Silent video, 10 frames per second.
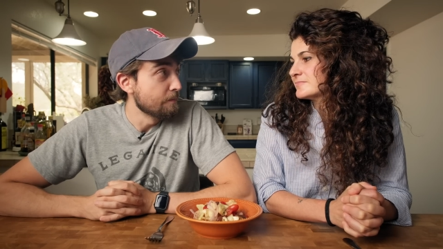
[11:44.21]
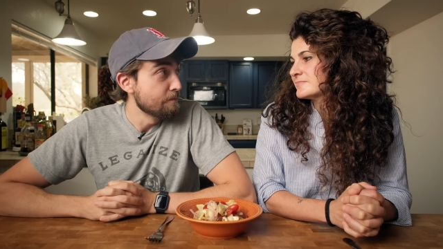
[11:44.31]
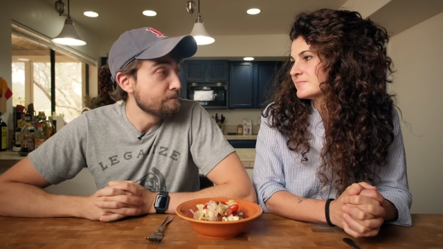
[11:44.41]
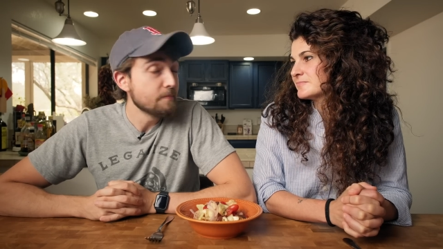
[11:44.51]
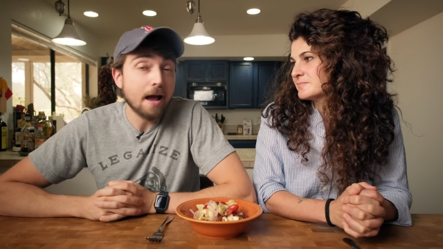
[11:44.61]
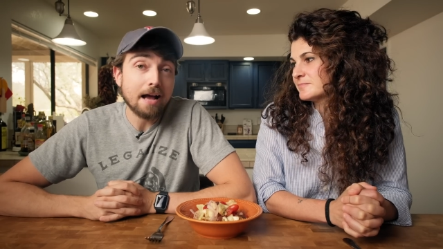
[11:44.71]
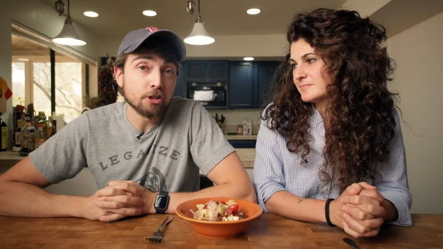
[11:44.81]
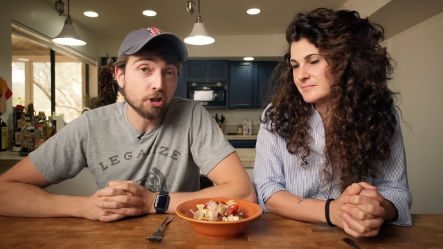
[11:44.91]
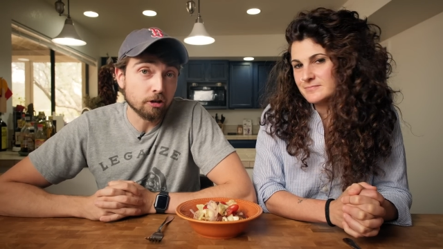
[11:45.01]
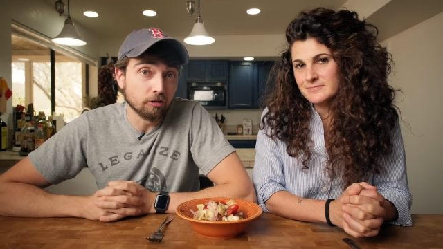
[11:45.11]

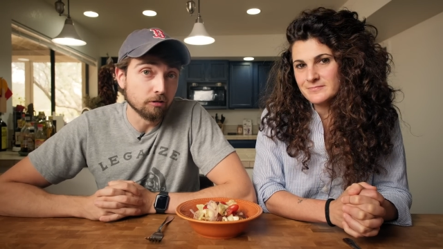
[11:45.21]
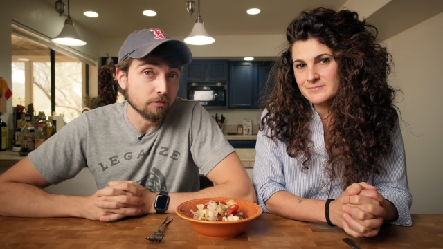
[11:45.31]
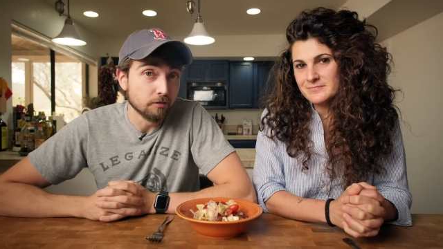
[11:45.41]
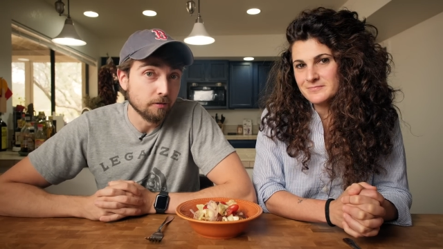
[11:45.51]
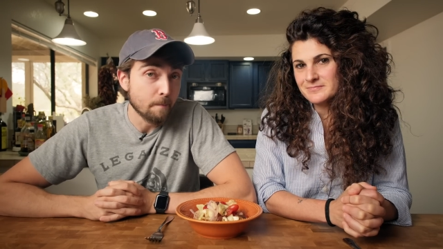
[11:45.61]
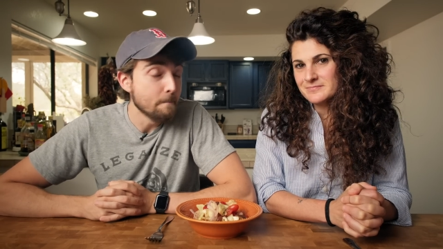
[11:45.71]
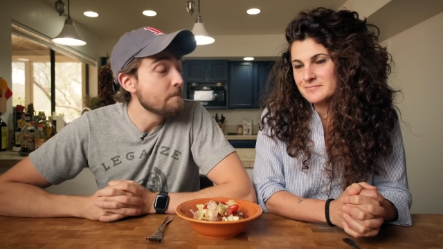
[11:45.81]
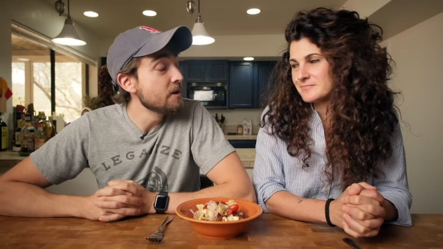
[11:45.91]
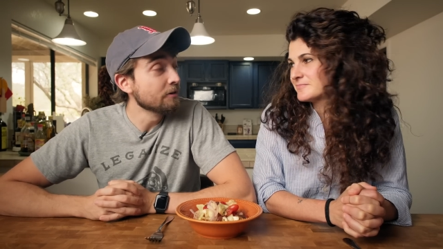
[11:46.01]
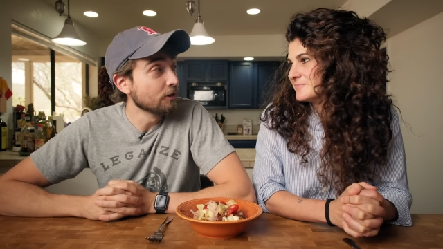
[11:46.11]
Speaker 1: magical
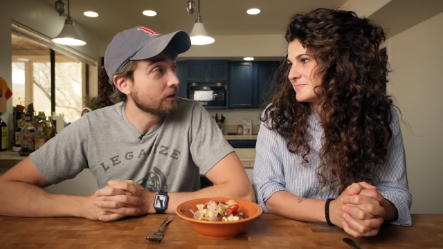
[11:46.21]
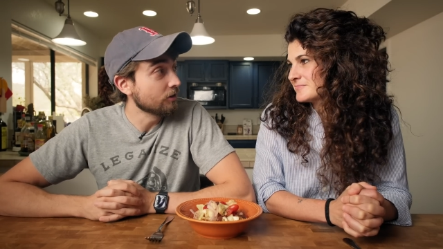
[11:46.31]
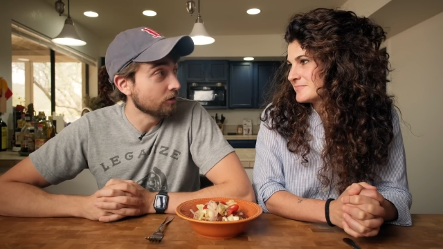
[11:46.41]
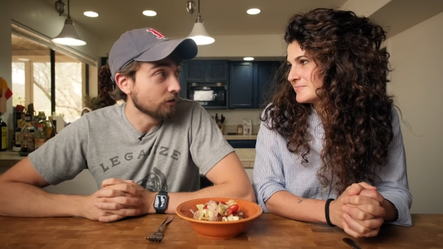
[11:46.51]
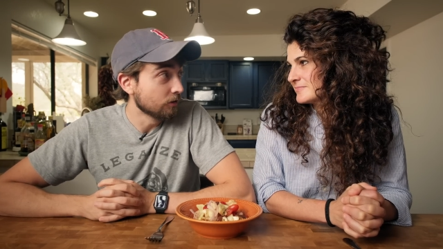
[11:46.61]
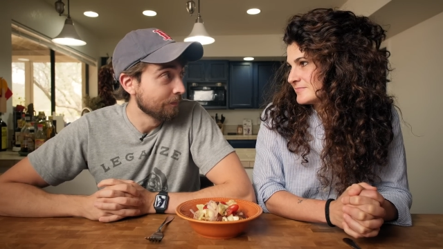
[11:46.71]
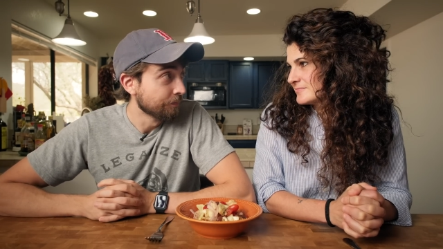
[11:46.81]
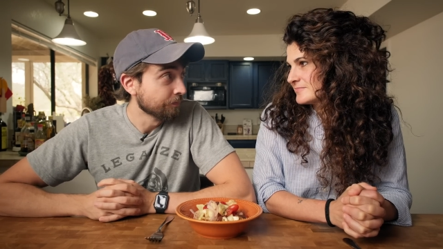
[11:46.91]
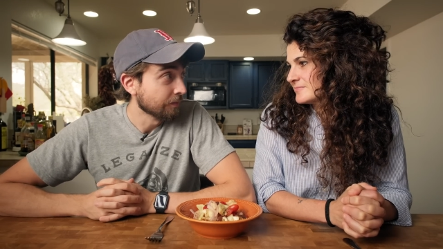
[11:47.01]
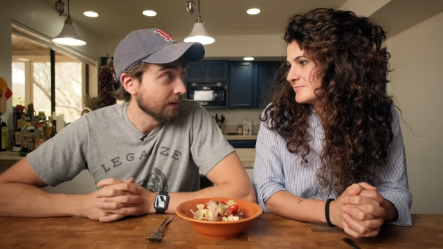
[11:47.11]
miracle
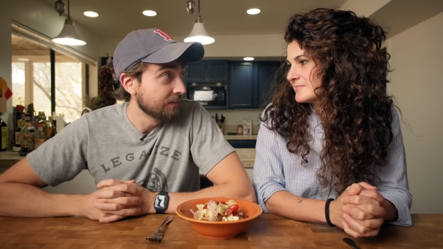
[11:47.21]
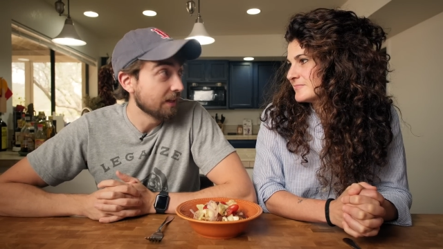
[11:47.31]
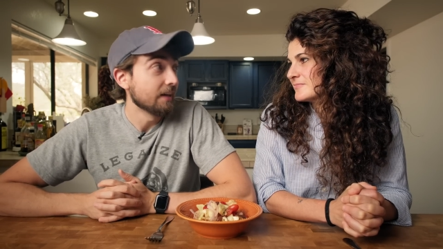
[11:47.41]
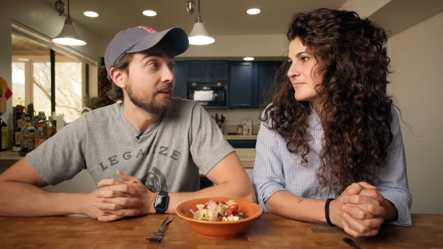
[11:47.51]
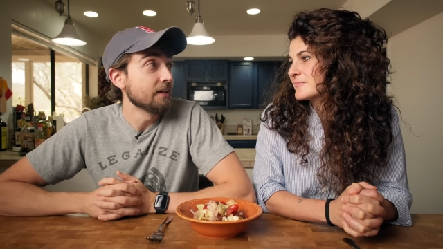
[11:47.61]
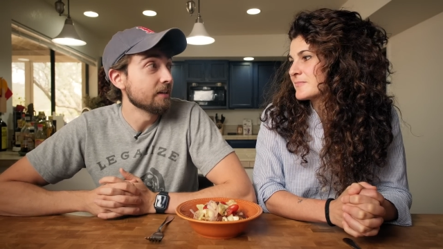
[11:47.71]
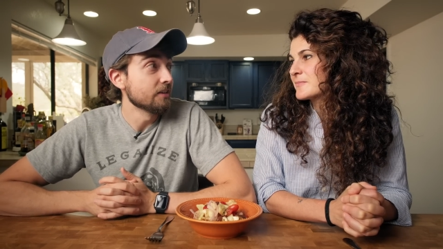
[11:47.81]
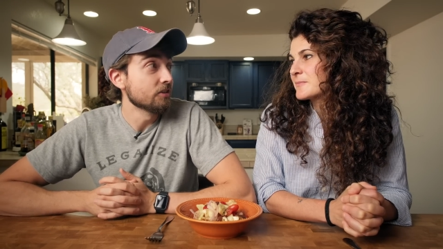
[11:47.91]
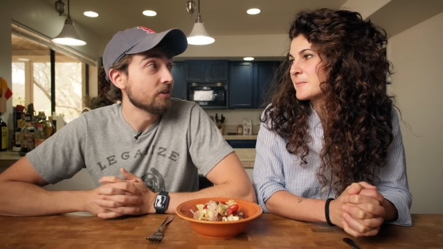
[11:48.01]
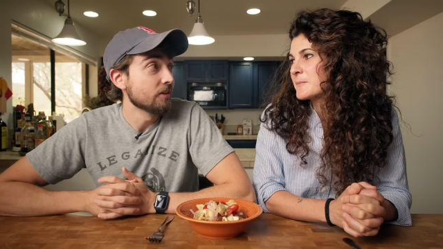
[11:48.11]
that
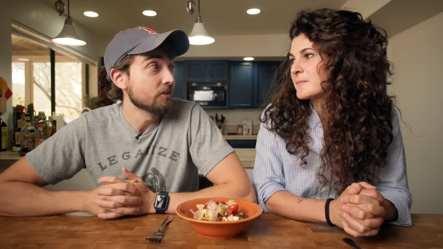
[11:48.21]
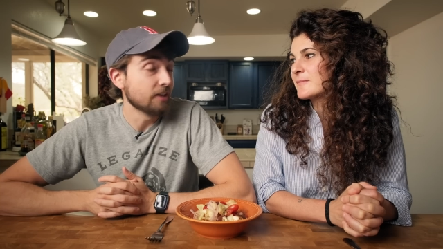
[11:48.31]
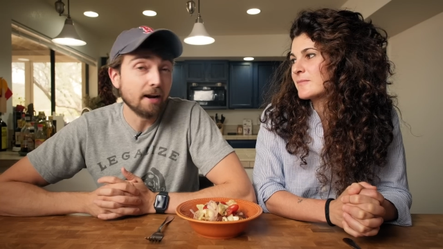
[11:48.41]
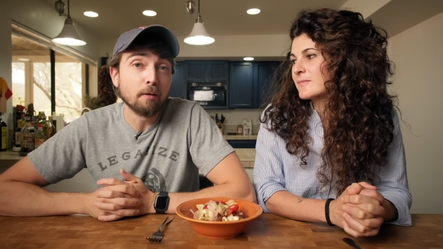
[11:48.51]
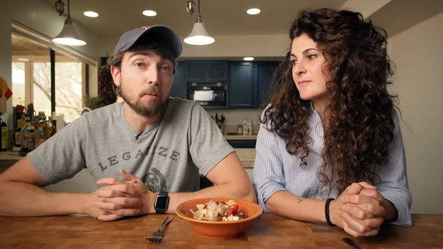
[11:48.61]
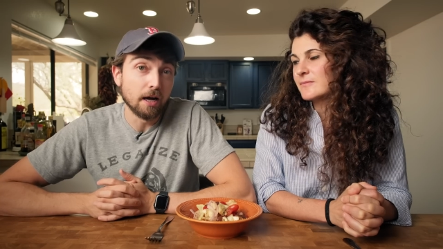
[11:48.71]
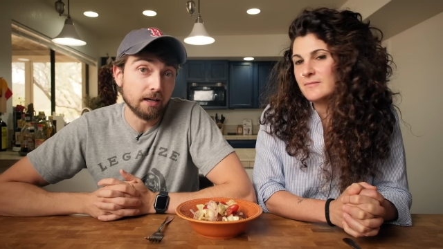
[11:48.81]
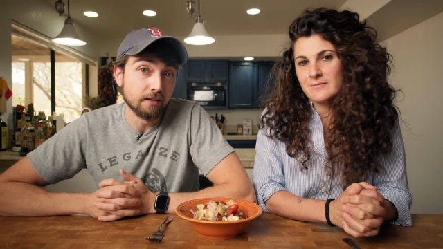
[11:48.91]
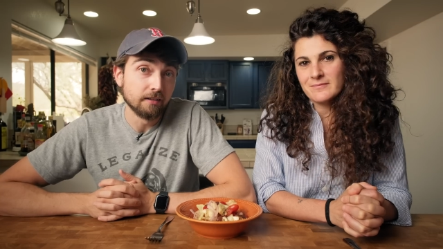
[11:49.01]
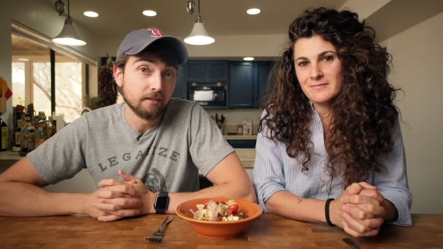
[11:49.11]
is stale
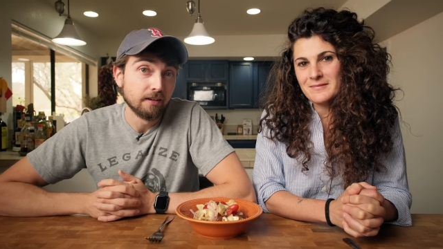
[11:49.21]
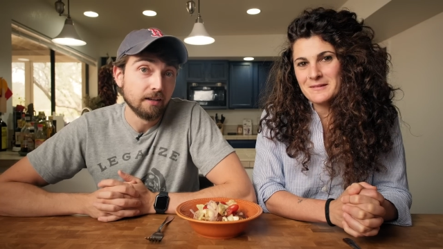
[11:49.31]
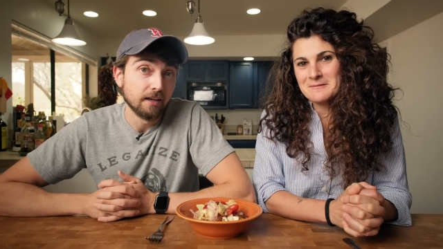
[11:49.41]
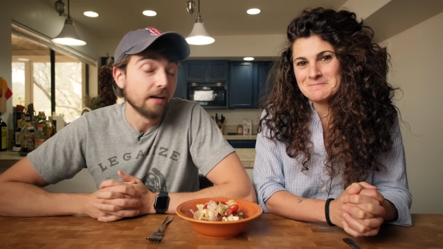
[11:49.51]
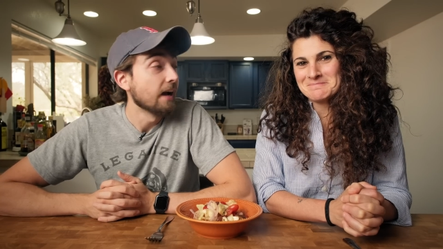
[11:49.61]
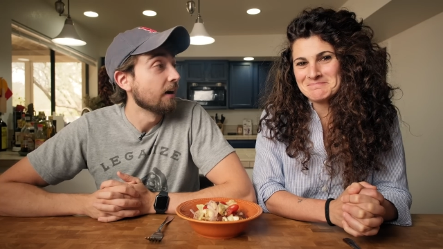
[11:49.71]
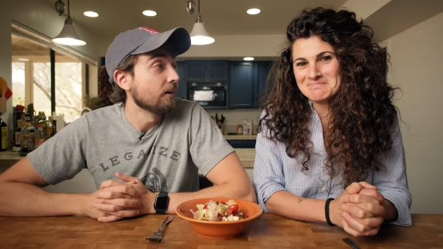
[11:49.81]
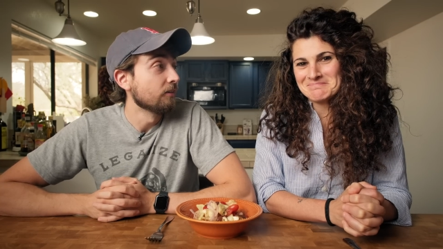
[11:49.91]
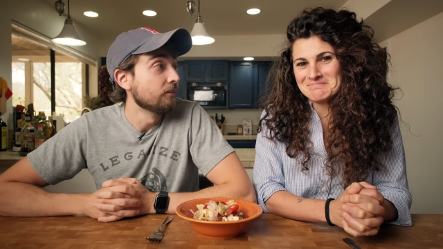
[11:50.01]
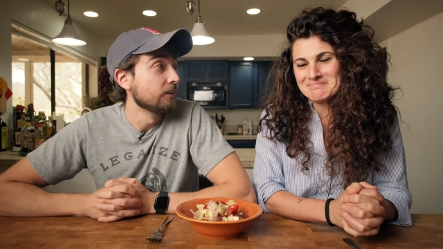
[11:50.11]
bread and
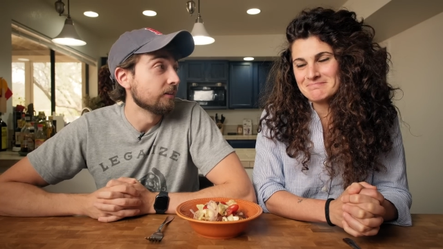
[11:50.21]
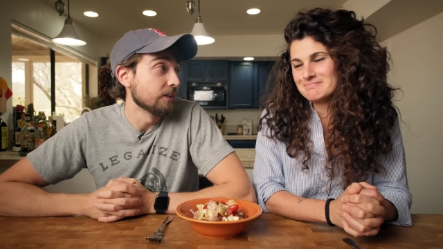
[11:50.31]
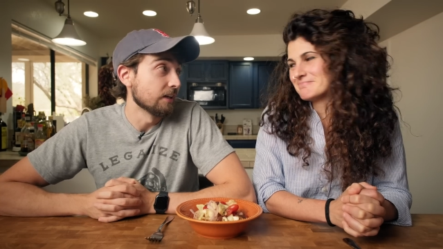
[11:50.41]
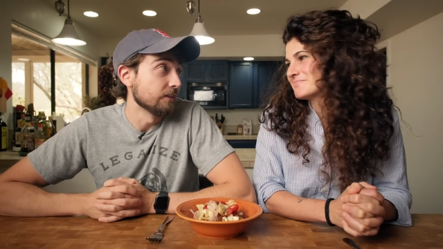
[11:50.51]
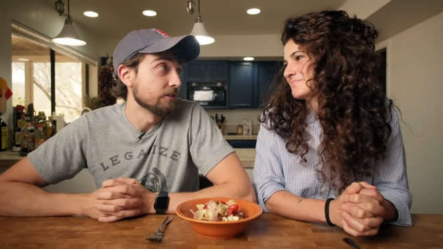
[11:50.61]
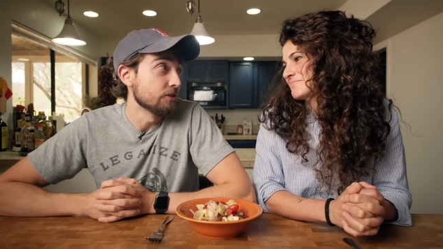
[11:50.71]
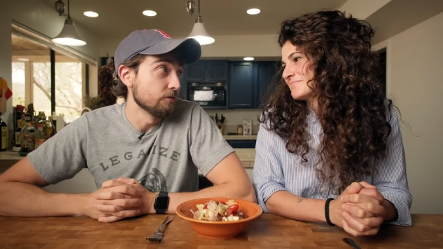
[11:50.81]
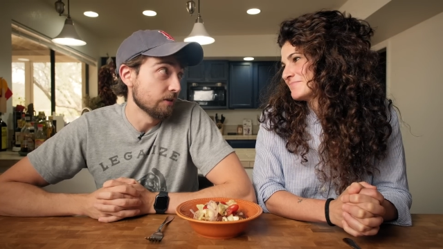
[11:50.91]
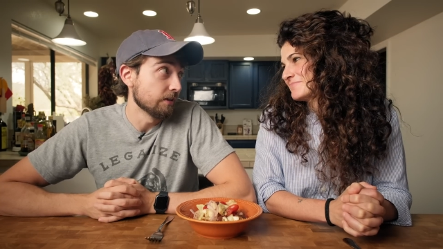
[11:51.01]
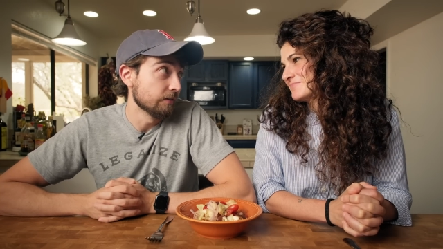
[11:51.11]
how Italians
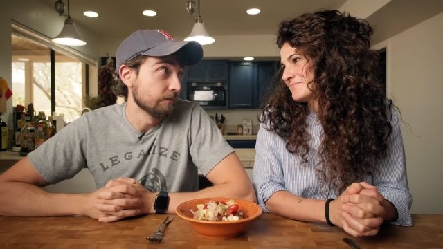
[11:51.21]
use it.